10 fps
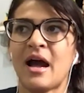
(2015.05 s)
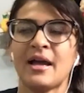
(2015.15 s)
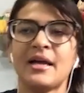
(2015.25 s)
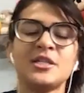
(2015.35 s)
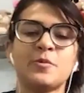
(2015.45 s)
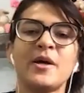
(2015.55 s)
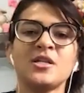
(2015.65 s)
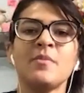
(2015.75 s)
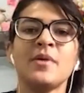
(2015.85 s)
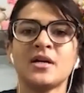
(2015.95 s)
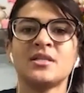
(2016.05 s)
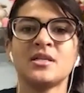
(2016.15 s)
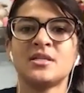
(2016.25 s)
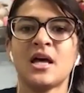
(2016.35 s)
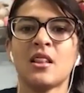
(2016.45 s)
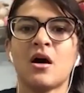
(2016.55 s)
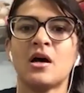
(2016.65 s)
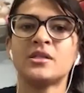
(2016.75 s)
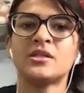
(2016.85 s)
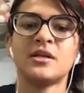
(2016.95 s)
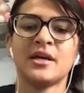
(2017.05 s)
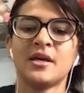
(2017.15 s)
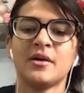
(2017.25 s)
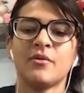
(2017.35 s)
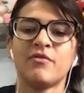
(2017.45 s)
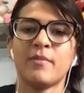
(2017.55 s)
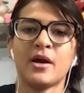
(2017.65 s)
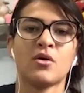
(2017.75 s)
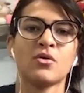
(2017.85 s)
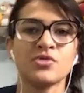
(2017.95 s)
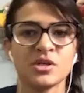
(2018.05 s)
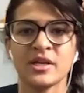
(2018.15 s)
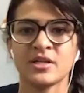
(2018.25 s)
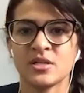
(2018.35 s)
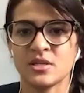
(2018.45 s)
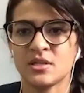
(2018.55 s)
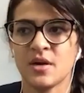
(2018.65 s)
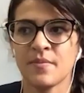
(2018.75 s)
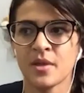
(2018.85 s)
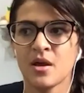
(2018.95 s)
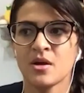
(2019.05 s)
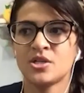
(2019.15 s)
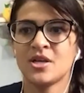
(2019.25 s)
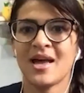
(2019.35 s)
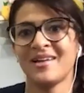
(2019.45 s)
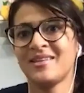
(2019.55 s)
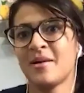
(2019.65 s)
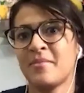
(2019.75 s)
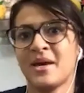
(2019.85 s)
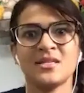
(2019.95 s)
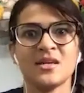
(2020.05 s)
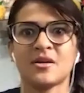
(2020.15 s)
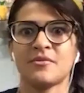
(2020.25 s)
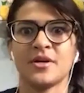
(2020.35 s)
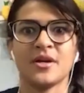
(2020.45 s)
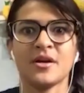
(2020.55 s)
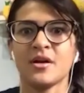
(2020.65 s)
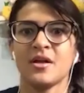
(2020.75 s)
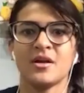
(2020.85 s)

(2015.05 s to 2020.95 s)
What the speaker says: especially because I see a lot, like with my coach Leticia, she had an amazing career.